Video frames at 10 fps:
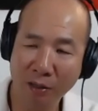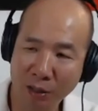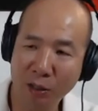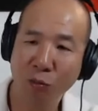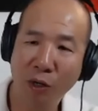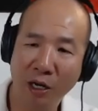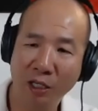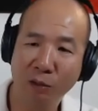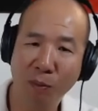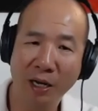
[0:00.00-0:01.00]
This is what I
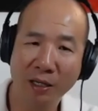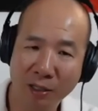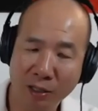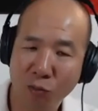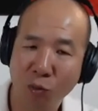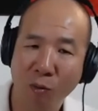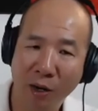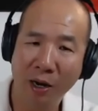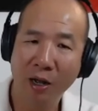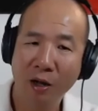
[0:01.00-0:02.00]
expect. This is
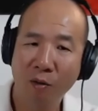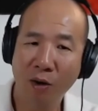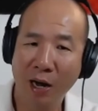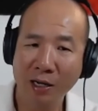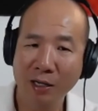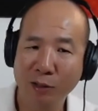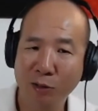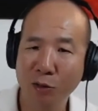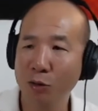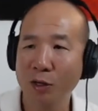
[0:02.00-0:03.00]
what I need to
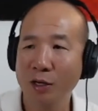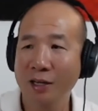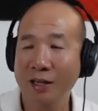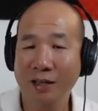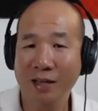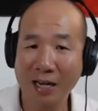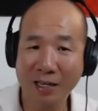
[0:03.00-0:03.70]
do. That